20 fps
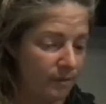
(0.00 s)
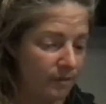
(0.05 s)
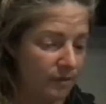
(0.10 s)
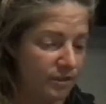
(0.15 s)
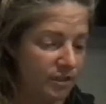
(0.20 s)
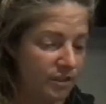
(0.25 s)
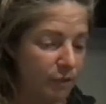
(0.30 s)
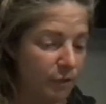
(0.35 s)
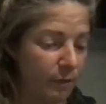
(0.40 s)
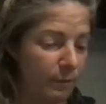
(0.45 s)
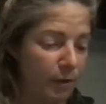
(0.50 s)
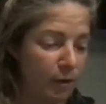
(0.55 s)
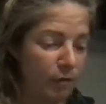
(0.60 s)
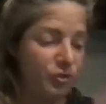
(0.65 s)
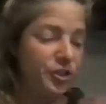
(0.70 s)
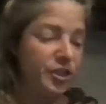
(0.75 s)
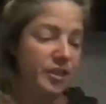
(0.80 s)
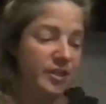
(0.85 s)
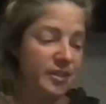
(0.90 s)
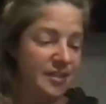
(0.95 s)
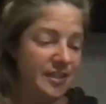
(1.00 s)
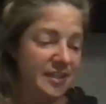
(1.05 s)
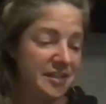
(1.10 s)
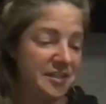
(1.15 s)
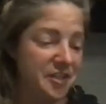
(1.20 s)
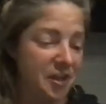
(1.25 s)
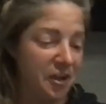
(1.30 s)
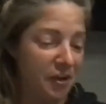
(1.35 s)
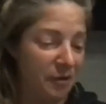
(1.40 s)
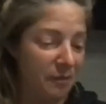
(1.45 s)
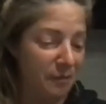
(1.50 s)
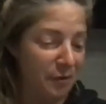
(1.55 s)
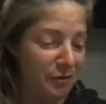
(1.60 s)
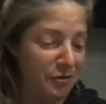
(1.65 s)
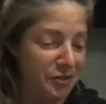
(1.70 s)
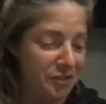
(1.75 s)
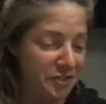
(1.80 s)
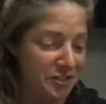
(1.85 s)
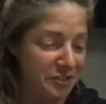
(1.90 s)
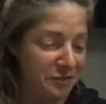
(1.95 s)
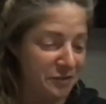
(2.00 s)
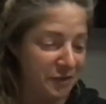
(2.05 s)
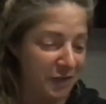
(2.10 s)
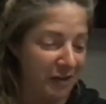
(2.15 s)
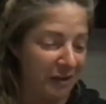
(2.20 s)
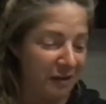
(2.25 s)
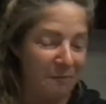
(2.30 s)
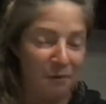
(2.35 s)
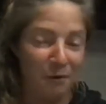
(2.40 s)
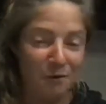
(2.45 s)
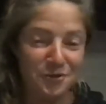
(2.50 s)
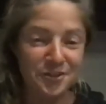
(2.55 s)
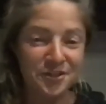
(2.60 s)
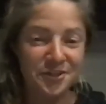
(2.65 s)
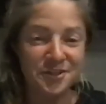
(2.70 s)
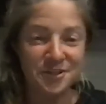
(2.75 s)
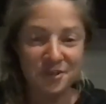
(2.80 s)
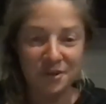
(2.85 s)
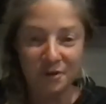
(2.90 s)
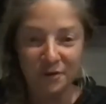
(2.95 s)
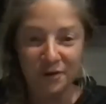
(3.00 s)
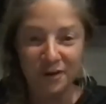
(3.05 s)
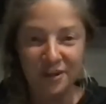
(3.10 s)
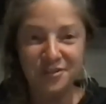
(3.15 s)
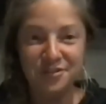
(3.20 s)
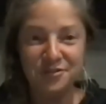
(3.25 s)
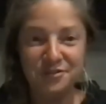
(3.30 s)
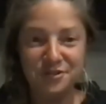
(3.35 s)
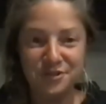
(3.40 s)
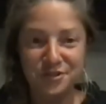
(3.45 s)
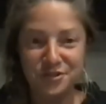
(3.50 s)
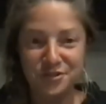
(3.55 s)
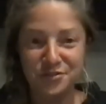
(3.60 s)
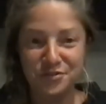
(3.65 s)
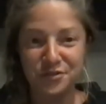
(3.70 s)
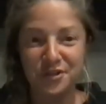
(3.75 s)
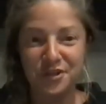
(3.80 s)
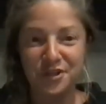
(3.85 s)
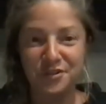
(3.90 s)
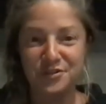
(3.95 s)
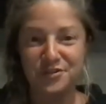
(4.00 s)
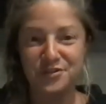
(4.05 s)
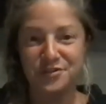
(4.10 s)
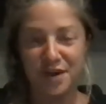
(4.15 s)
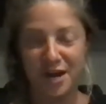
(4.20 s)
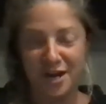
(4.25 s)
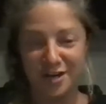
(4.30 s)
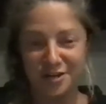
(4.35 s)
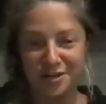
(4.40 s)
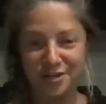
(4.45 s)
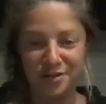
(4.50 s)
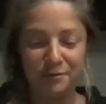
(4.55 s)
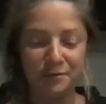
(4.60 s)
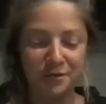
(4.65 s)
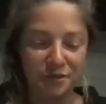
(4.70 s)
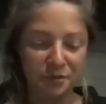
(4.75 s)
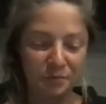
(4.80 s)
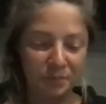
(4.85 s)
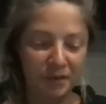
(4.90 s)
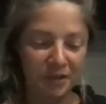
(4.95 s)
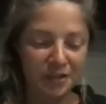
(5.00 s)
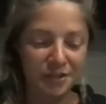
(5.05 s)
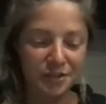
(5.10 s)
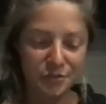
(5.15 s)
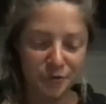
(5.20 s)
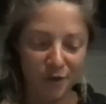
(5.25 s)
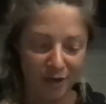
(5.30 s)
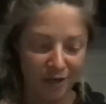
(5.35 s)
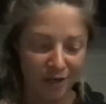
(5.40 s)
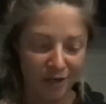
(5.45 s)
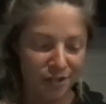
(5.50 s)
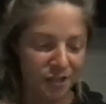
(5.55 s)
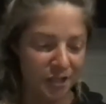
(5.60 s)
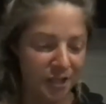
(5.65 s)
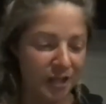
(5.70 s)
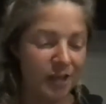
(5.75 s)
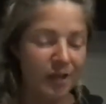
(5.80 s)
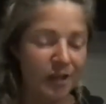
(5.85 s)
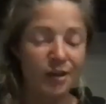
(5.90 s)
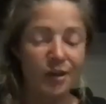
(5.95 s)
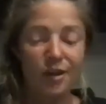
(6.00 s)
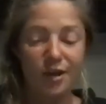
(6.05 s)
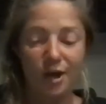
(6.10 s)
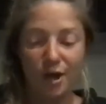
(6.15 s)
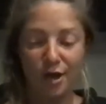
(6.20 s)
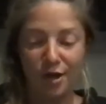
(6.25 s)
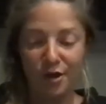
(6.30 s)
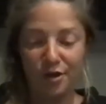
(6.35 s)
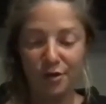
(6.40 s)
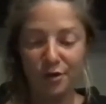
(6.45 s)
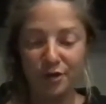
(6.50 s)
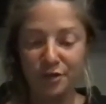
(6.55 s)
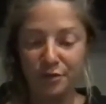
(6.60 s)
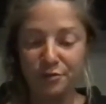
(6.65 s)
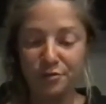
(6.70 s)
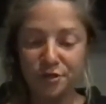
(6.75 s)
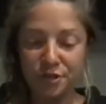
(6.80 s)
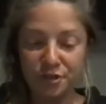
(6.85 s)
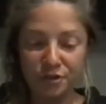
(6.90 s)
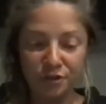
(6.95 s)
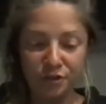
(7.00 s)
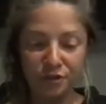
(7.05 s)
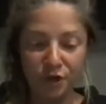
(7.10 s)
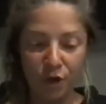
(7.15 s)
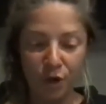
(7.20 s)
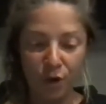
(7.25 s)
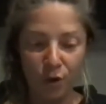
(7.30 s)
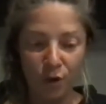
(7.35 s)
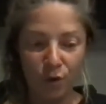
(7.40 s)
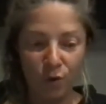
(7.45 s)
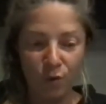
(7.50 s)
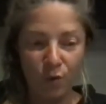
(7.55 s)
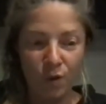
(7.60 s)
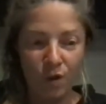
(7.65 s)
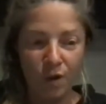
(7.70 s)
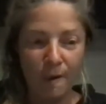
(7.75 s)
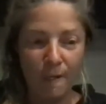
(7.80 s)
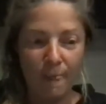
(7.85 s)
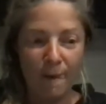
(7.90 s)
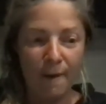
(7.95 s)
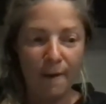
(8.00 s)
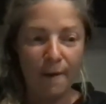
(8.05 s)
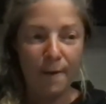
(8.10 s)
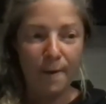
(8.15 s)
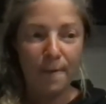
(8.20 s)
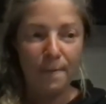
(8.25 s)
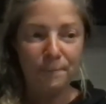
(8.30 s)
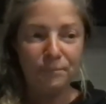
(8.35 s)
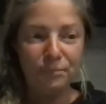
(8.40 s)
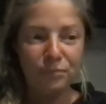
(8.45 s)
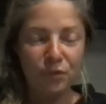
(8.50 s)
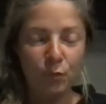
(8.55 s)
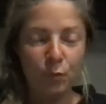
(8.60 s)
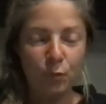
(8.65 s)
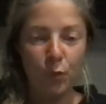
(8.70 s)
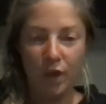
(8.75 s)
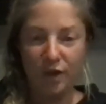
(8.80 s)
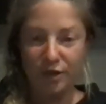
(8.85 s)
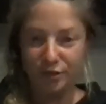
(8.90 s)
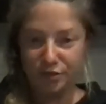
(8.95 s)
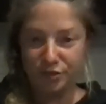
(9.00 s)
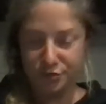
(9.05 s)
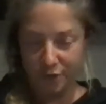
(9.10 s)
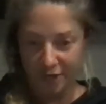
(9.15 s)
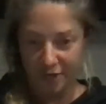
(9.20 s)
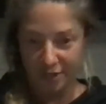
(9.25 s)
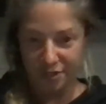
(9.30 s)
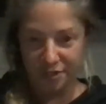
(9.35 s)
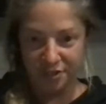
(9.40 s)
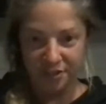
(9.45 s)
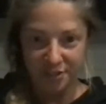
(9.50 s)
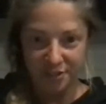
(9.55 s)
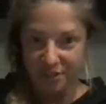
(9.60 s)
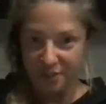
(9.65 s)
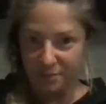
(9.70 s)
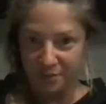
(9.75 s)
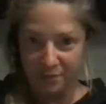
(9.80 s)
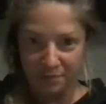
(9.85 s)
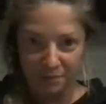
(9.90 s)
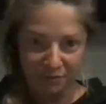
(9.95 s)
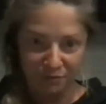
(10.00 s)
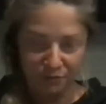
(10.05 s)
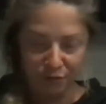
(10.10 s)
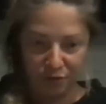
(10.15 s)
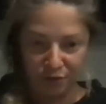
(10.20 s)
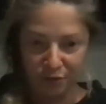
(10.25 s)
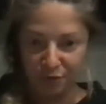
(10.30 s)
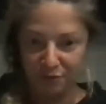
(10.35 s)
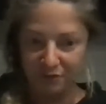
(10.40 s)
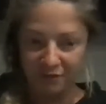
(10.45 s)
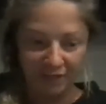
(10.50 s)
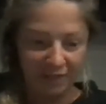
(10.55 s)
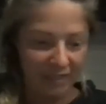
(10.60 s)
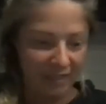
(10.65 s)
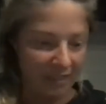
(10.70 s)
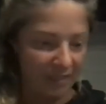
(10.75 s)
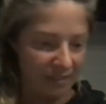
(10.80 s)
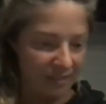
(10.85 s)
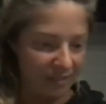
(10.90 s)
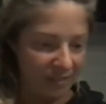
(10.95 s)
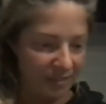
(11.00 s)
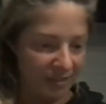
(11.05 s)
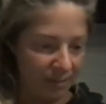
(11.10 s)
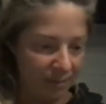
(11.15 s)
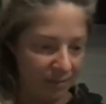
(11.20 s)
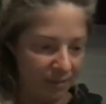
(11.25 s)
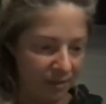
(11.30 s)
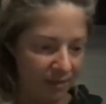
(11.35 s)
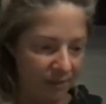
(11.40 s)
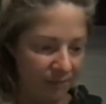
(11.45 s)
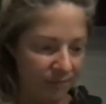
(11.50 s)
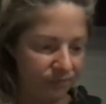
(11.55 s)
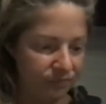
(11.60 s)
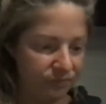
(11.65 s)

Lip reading: So emotions, let's talk emotions quick. Emotions are going to destroy your strategy. When you pick a strategy on a coin, you should know what your strategy is going to be before you even get into something.